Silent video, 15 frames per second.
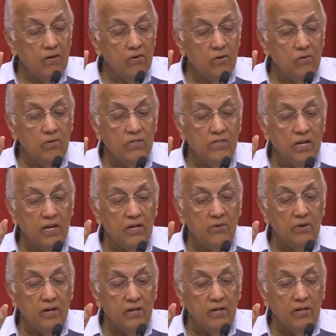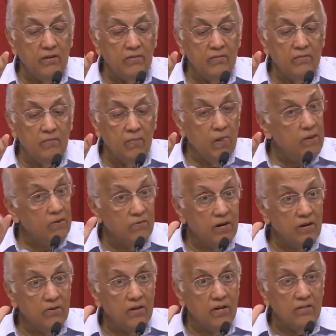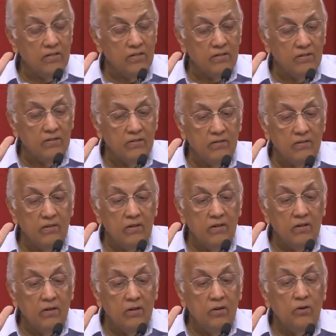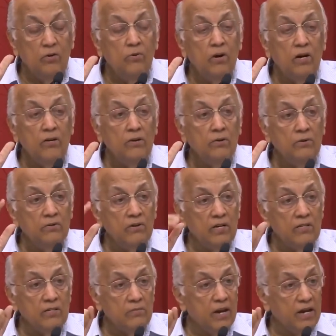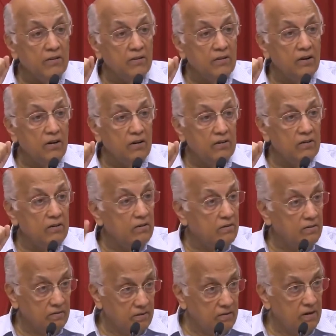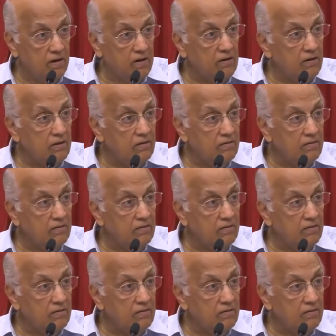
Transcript: Romans 9:20. A very good answer. Who are you to answer back to God? Got it?